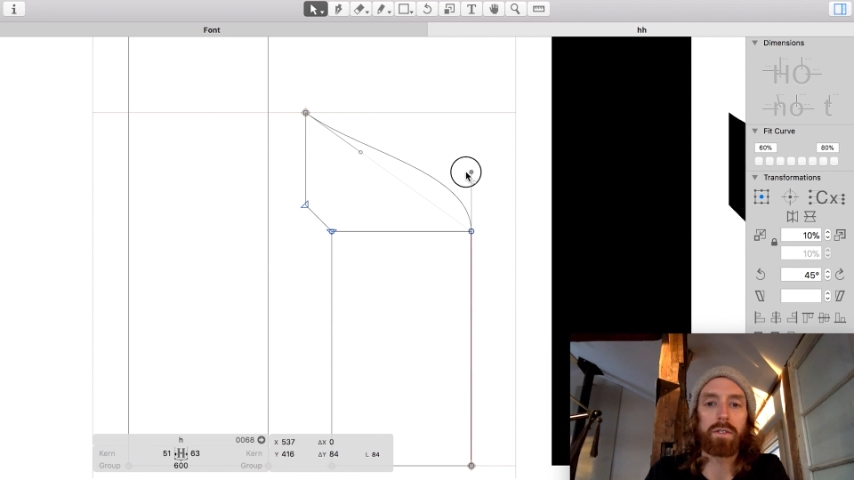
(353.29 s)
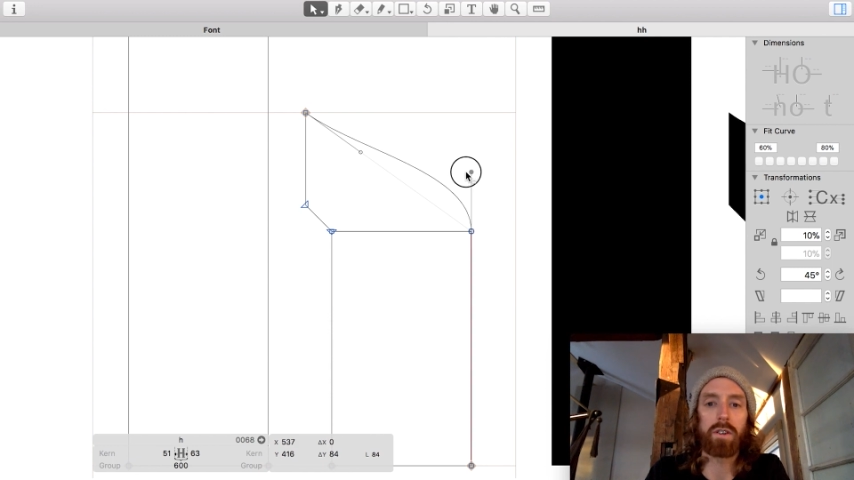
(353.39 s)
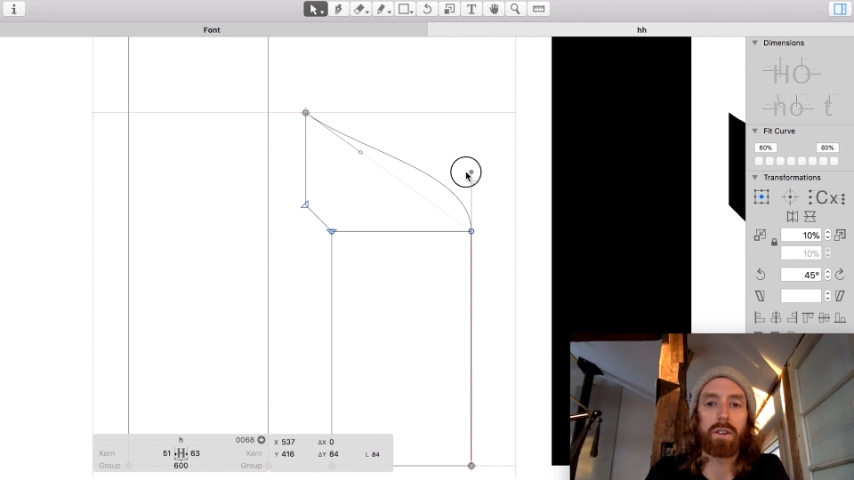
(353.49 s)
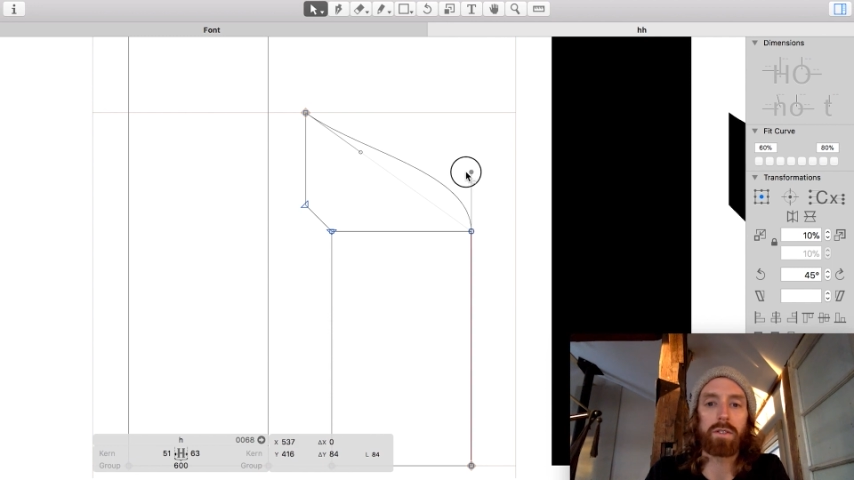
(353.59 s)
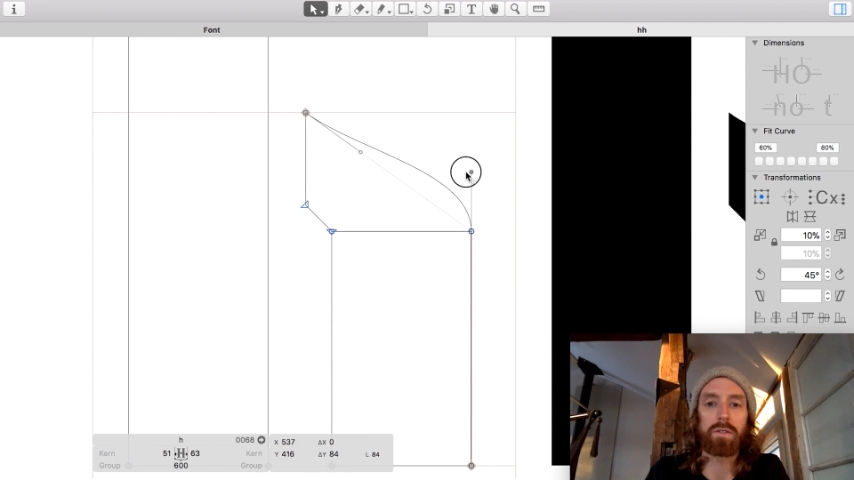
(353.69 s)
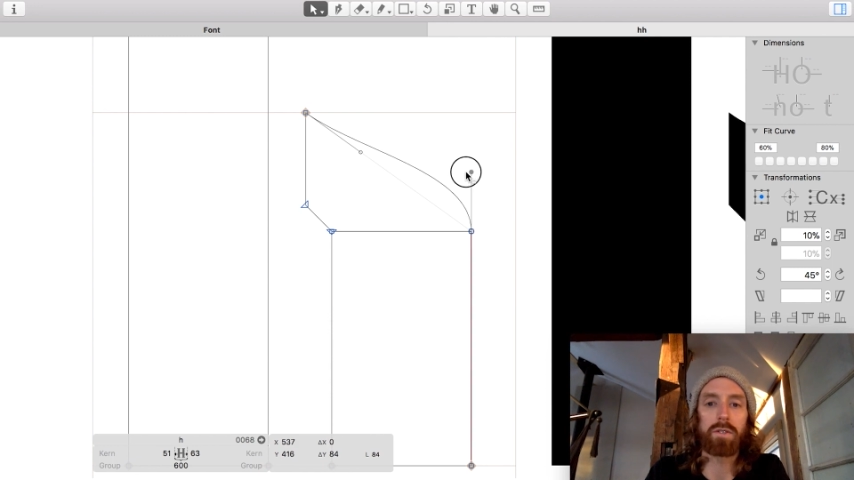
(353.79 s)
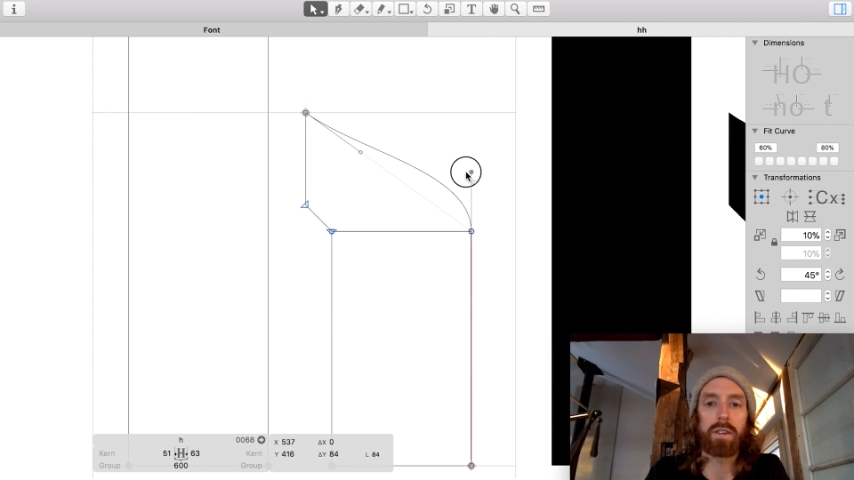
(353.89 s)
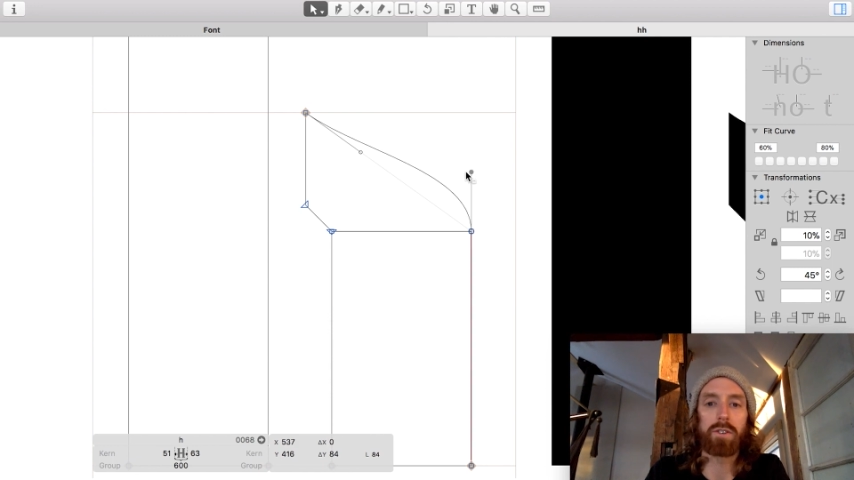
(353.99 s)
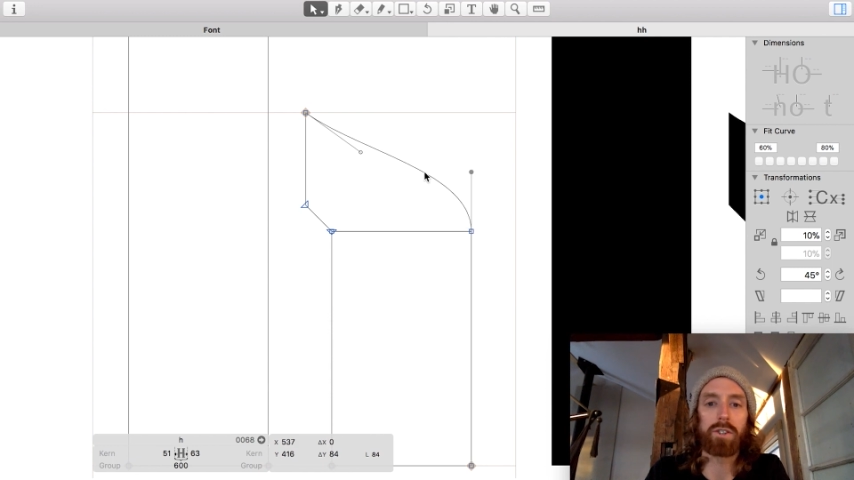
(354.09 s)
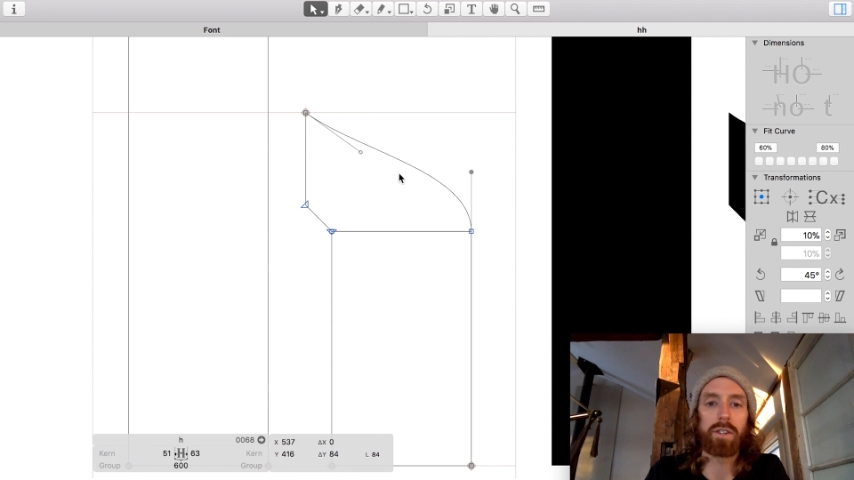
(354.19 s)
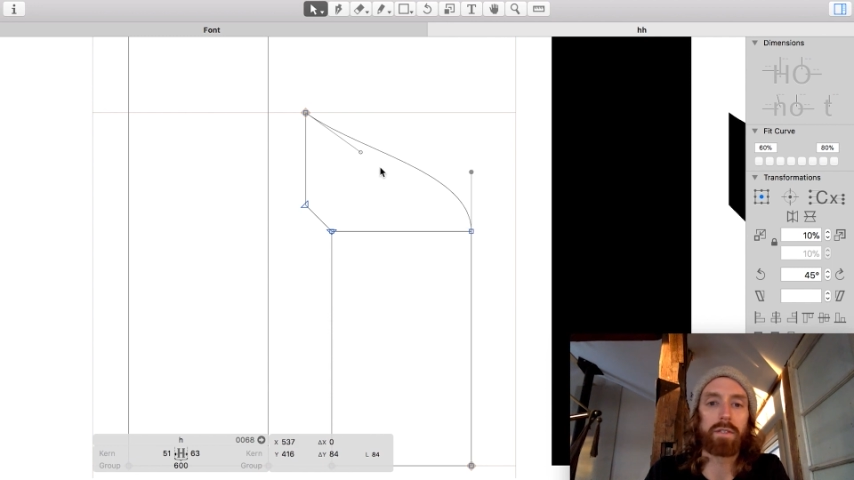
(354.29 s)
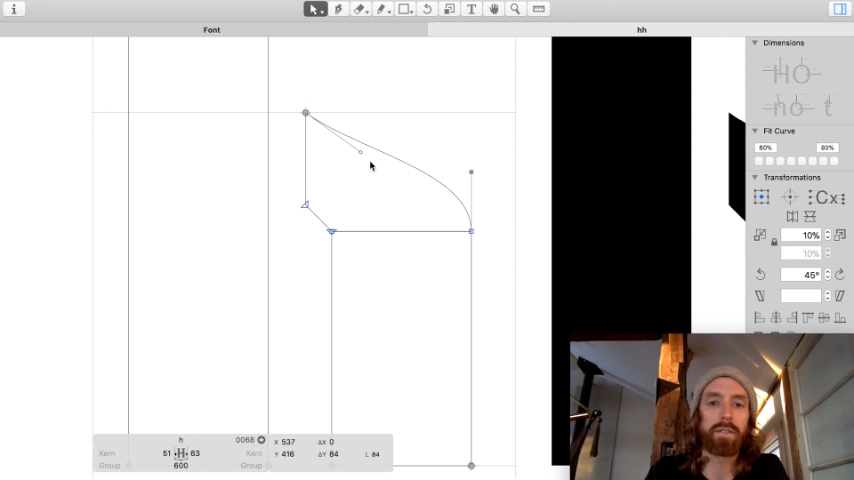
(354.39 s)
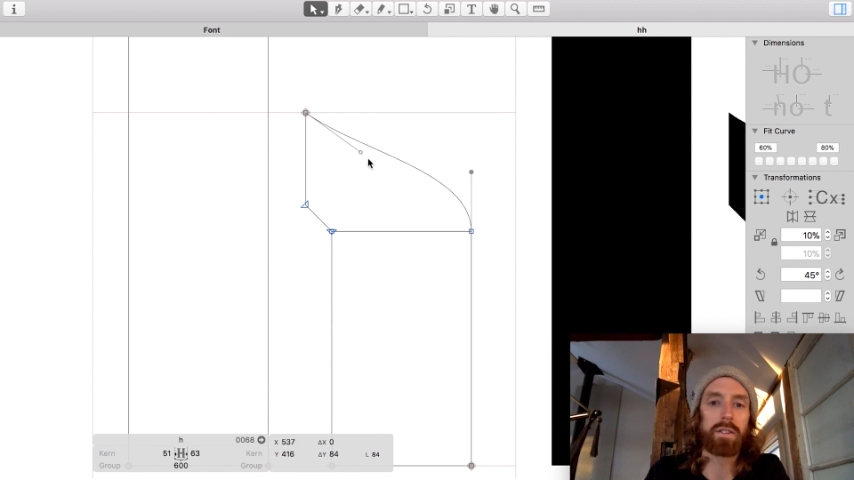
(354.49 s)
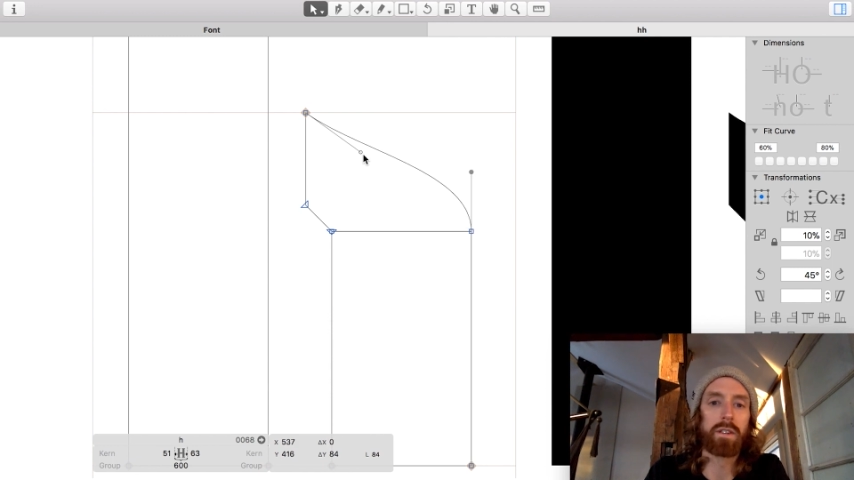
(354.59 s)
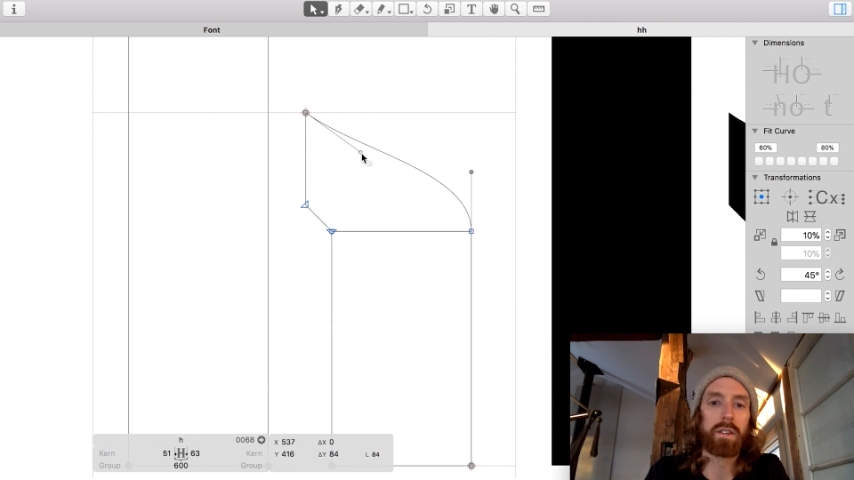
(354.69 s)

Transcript: you could also hold down Shift.